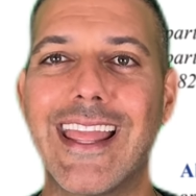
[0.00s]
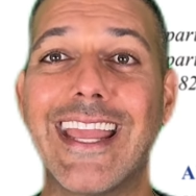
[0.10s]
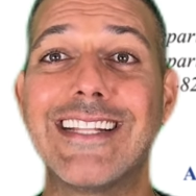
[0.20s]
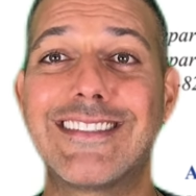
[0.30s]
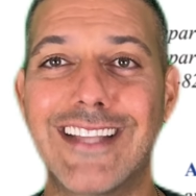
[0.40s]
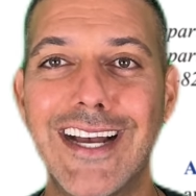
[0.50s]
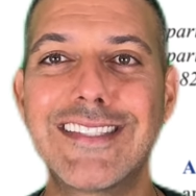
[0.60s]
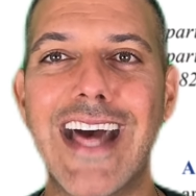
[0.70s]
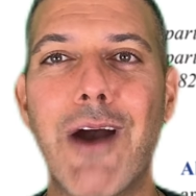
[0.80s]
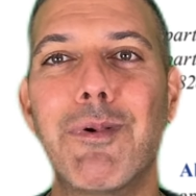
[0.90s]
It does
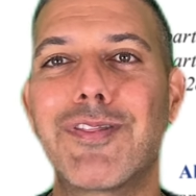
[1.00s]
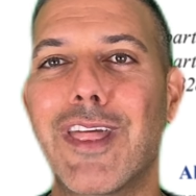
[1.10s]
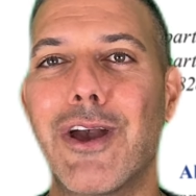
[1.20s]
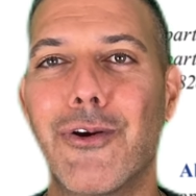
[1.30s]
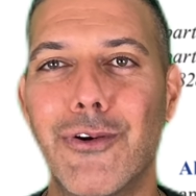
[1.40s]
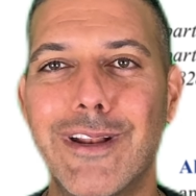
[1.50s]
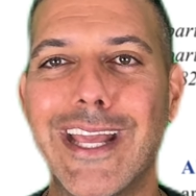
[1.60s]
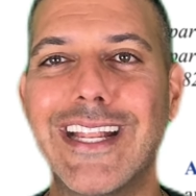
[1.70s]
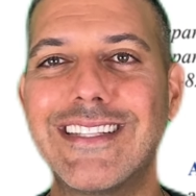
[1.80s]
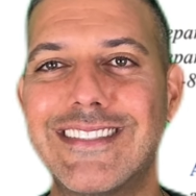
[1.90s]
that with the
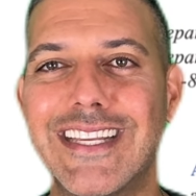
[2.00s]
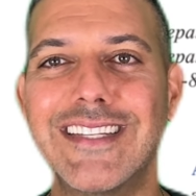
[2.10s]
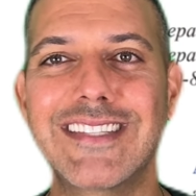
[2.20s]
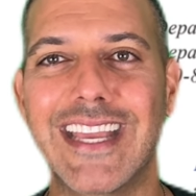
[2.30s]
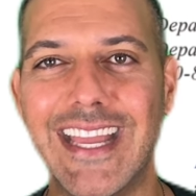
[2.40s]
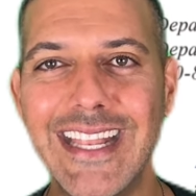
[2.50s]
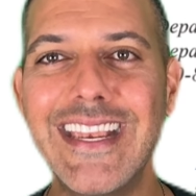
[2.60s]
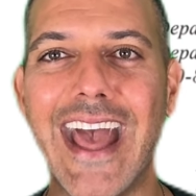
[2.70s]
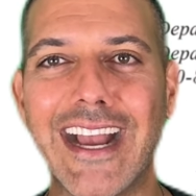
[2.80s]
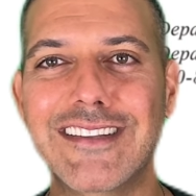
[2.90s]
Herniated Disc
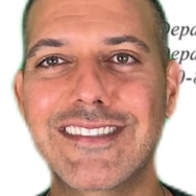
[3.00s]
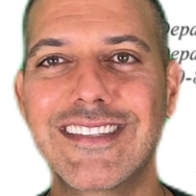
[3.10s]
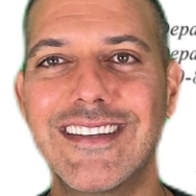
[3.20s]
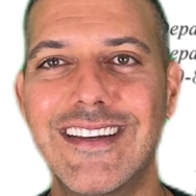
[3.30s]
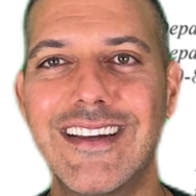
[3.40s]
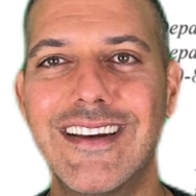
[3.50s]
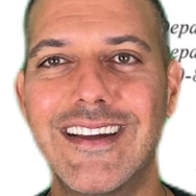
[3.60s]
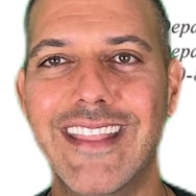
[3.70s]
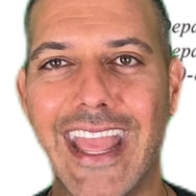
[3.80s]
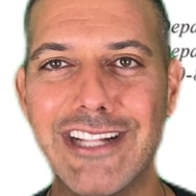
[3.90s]
Index,
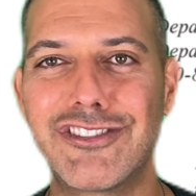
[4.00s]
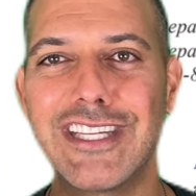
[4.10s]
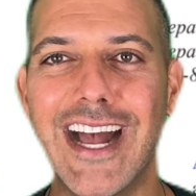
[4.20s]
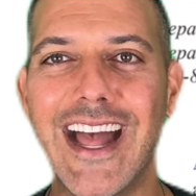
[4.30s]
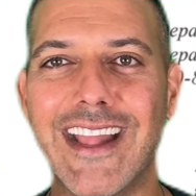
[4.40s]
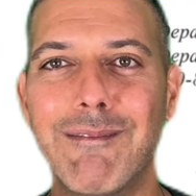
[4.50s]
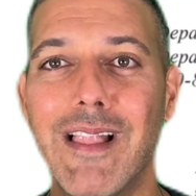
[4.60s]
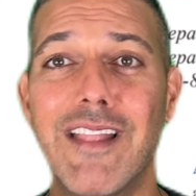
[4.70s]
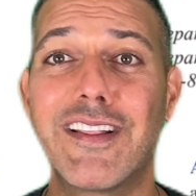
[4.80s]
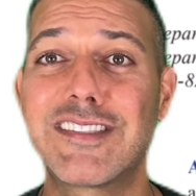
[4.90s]
HDI,
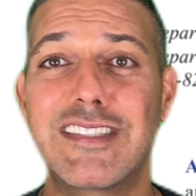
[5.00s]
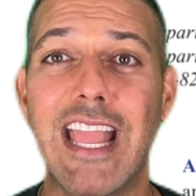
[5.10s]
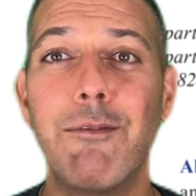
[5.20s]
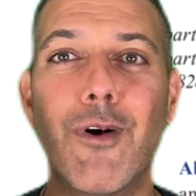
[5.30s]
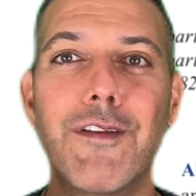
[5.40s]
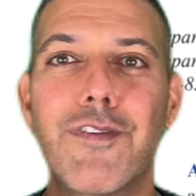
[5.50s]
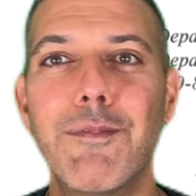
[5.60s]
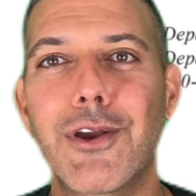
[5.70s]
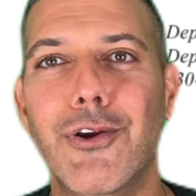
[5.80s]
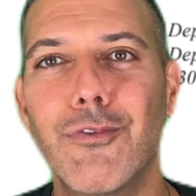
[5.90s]
the same one from
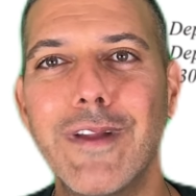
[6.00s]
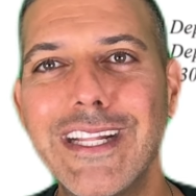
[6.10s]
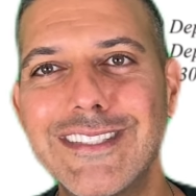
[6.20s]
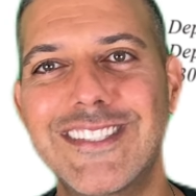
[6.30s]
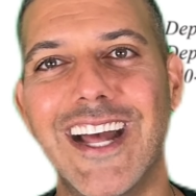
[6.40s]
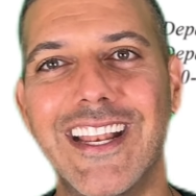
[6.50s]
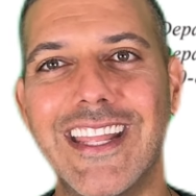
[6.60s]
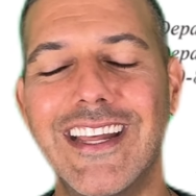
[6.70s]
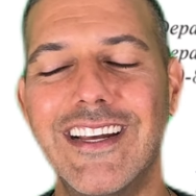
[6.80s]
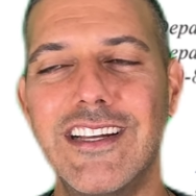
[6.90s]
the Korean study.
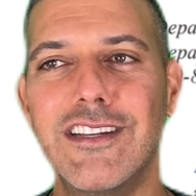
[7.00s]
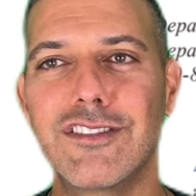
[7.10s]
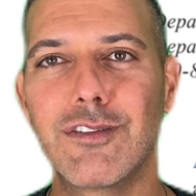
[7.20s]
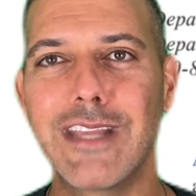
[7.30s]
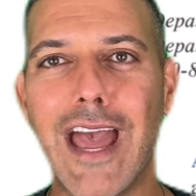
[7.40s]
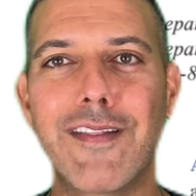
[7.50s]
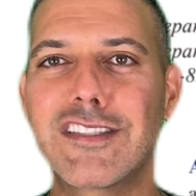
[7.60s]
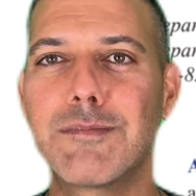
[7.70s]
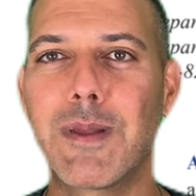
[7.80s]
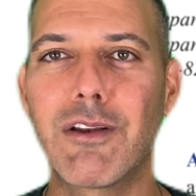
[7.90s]
So yeah, this
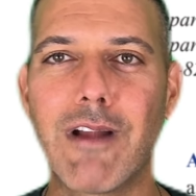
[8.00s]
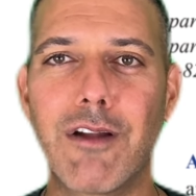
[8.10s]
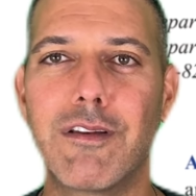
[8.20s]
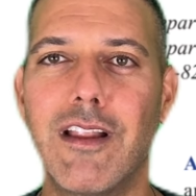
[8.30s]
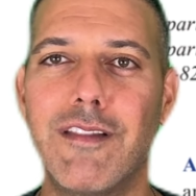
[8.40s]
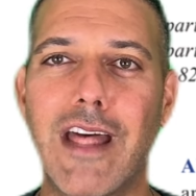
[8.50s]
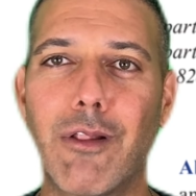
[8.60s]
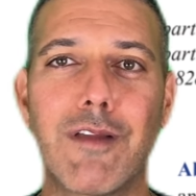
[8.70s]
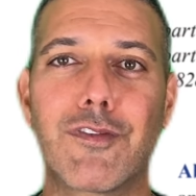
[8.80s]
has been around not only for